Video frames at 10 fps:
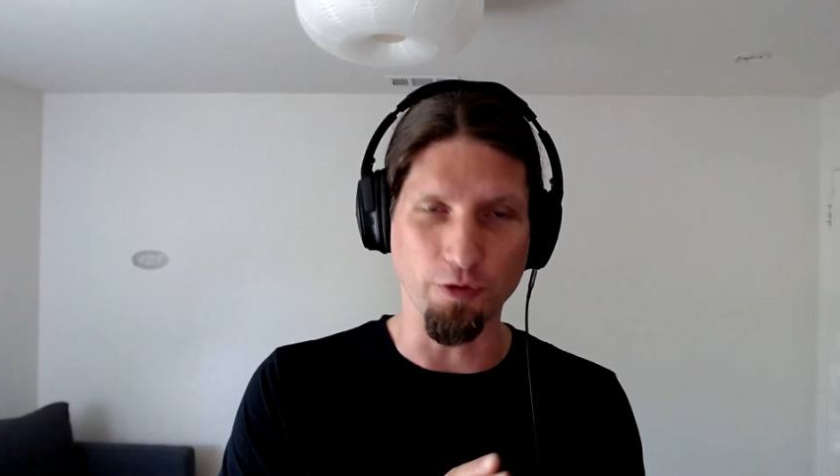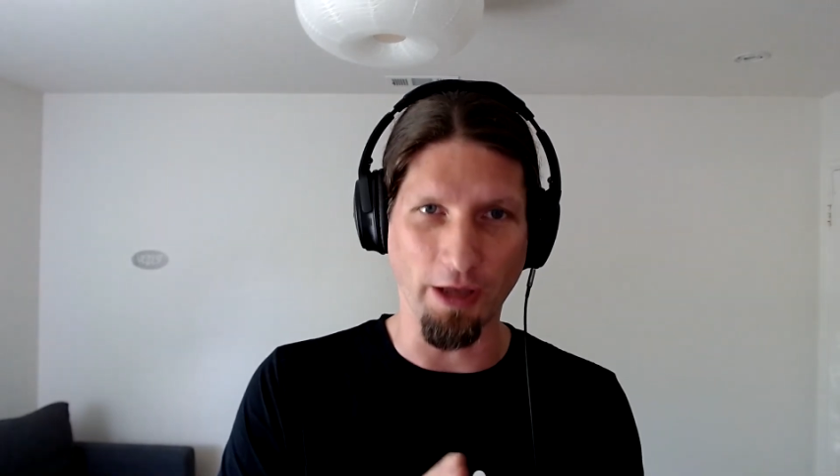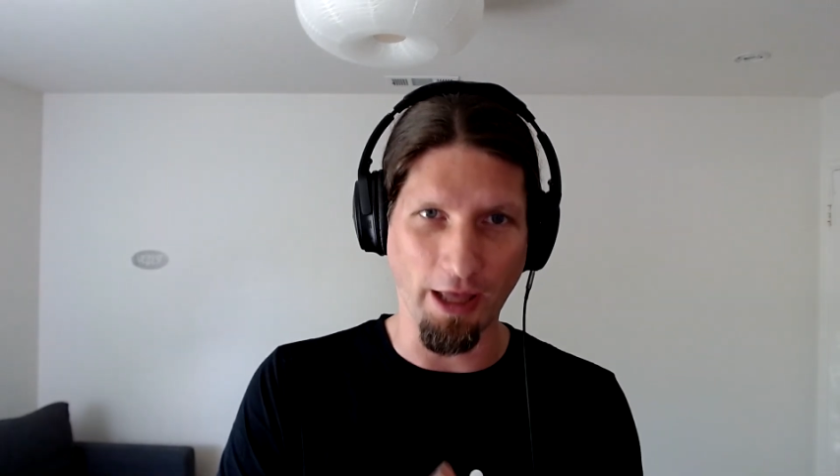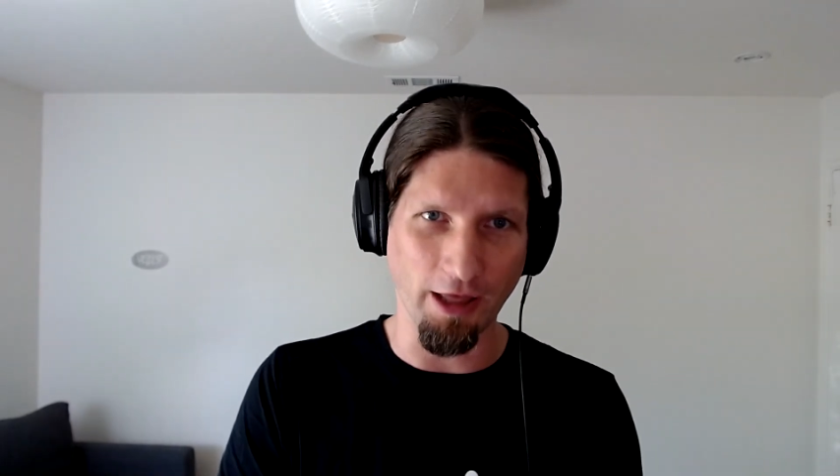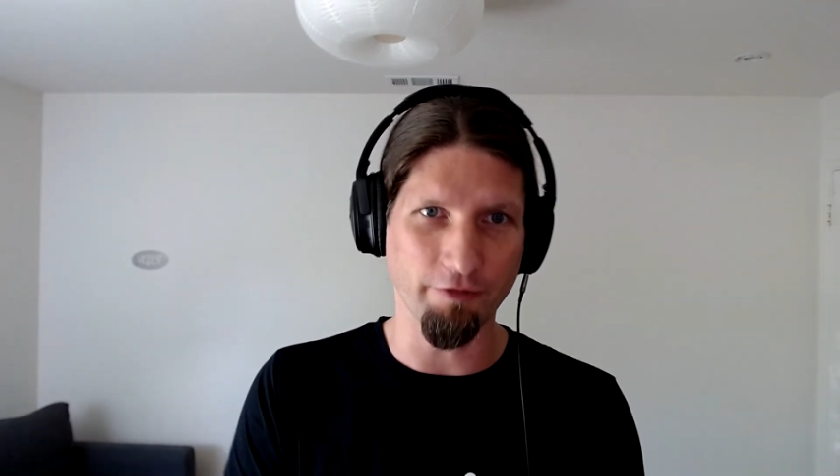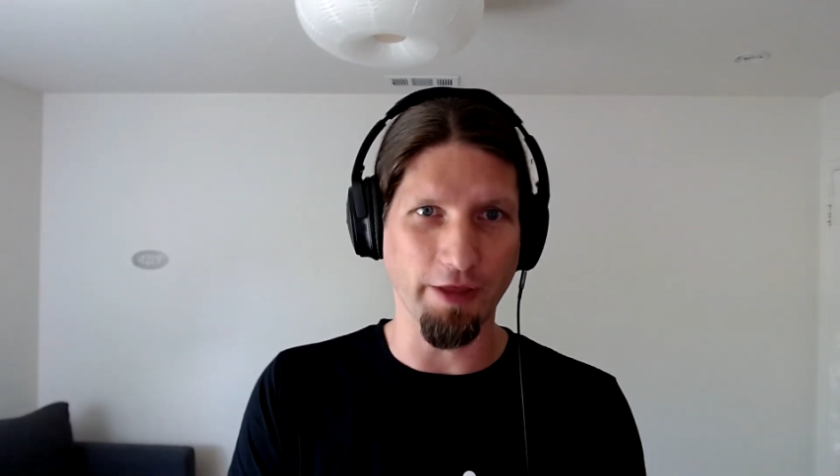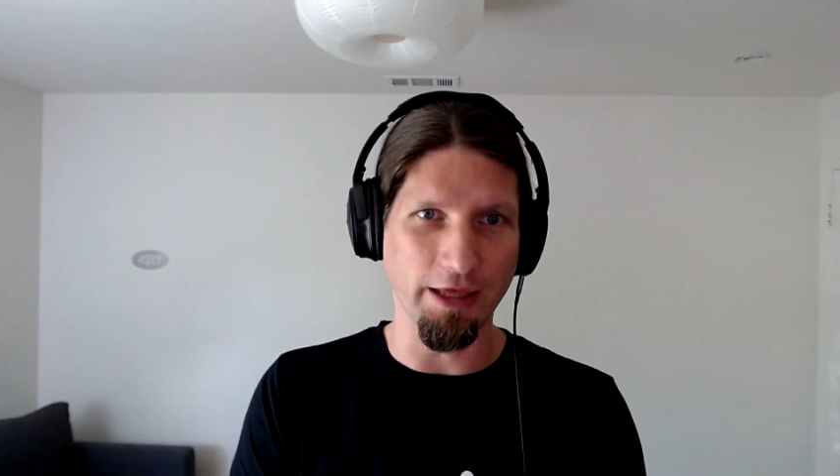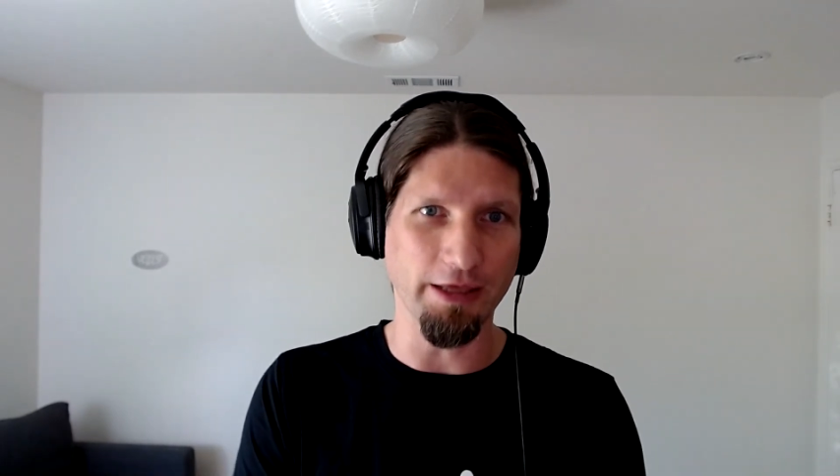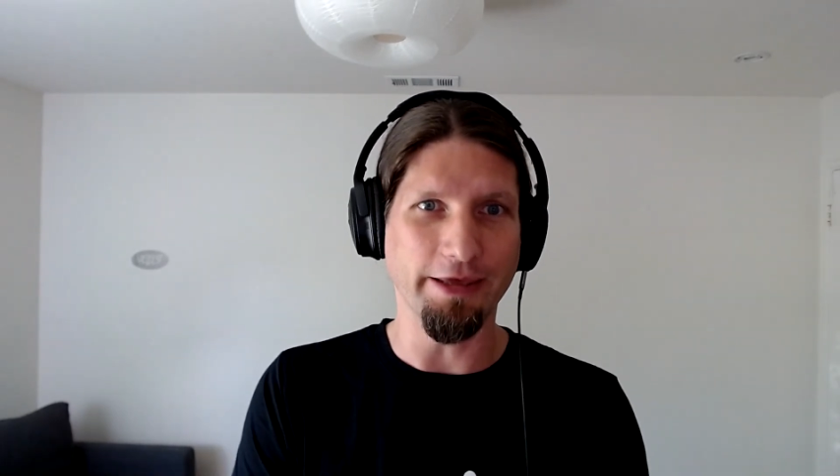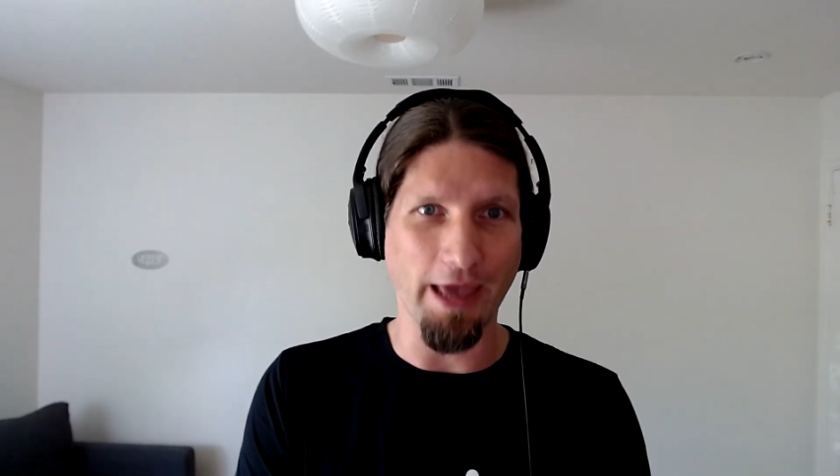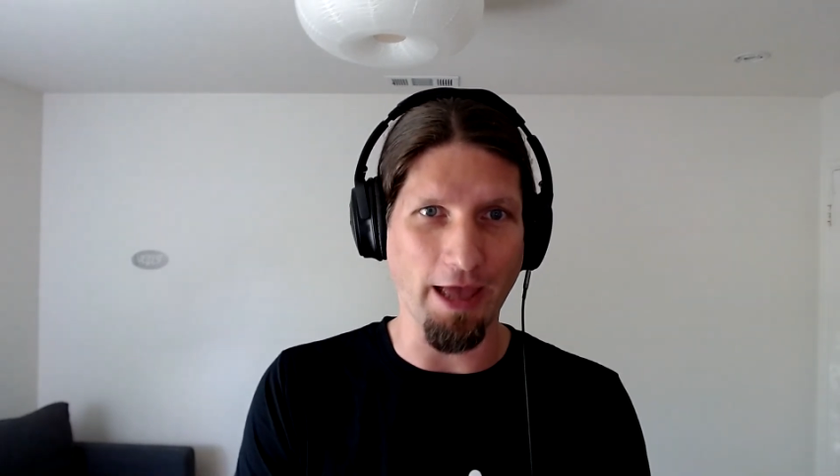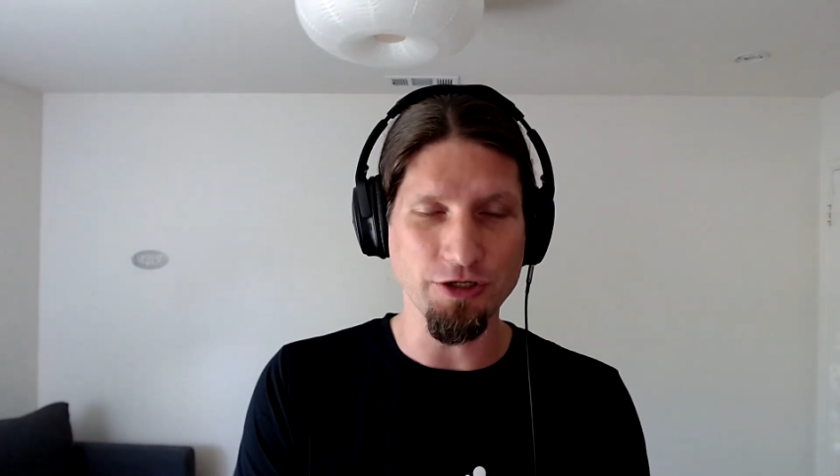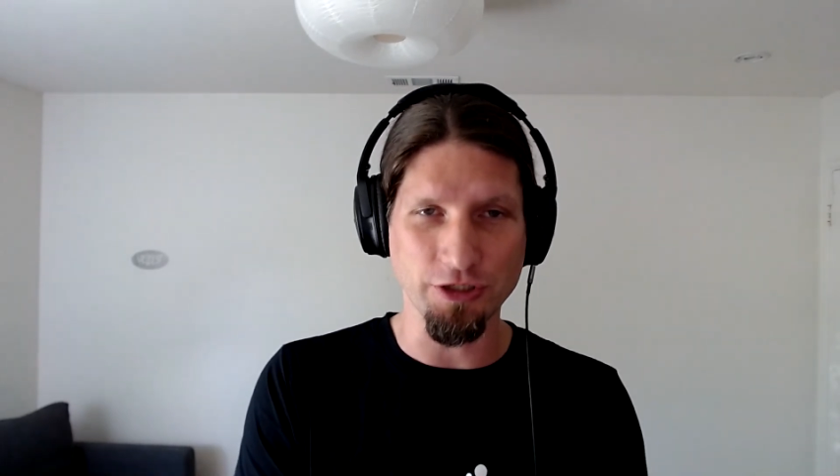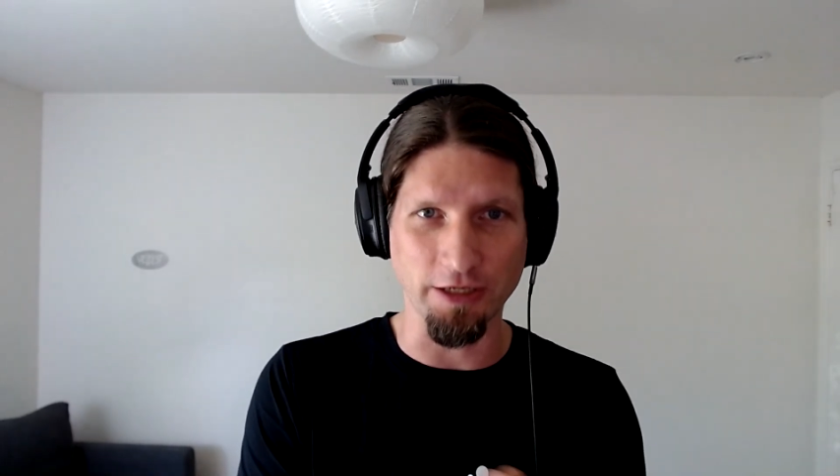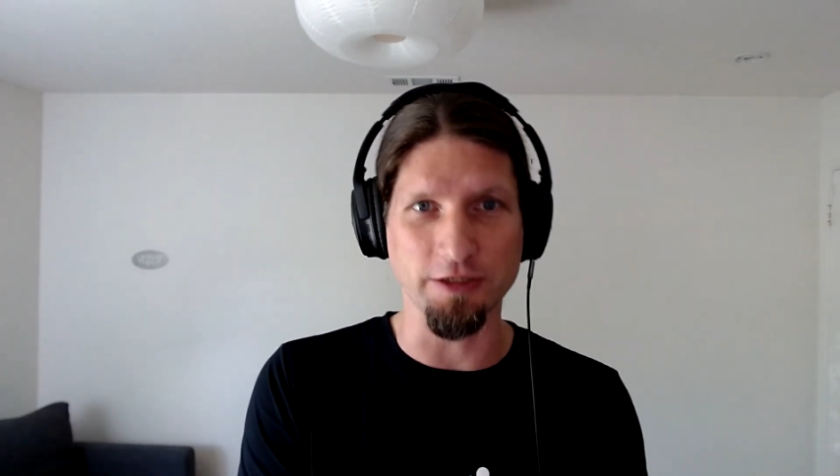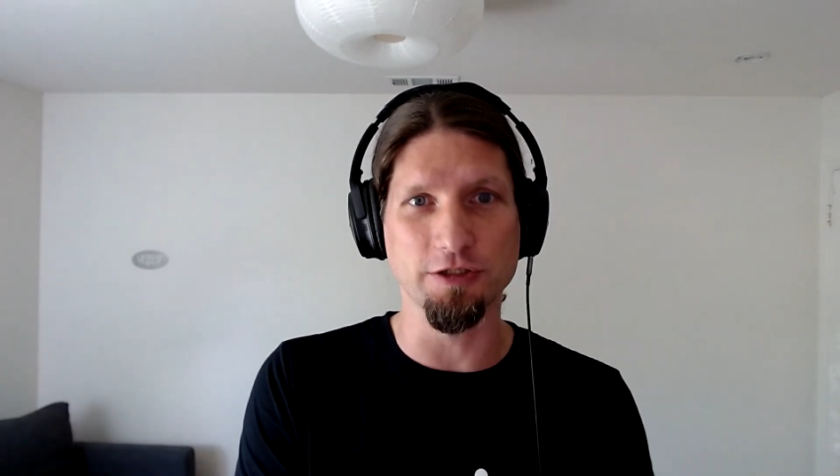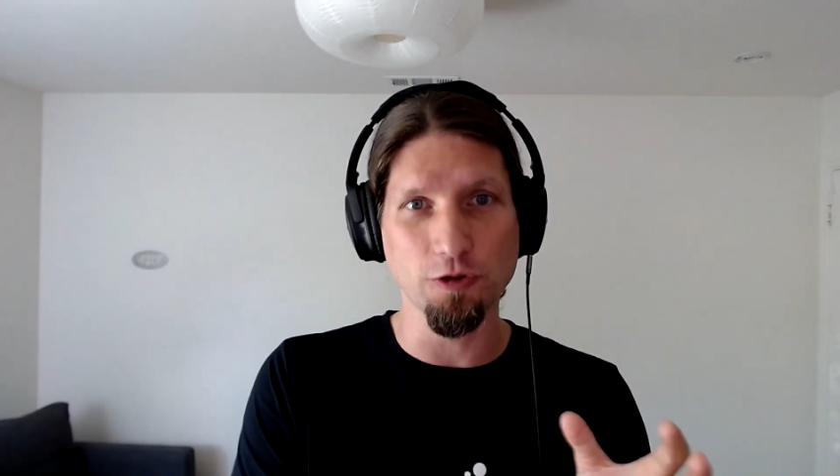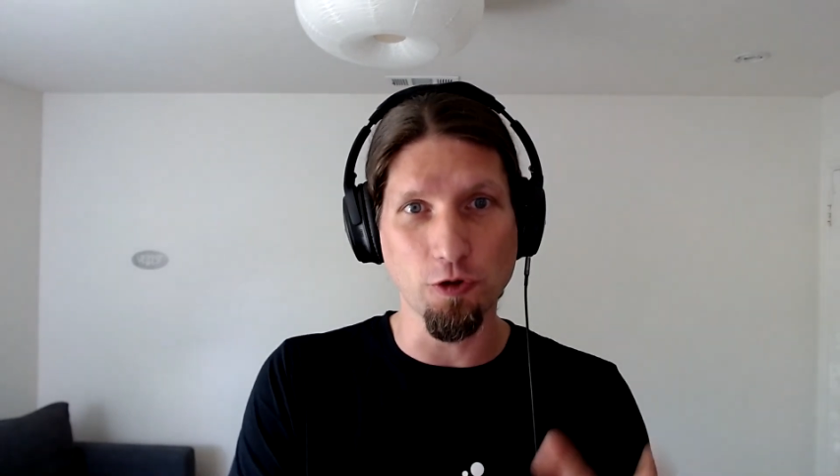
you have a cache that is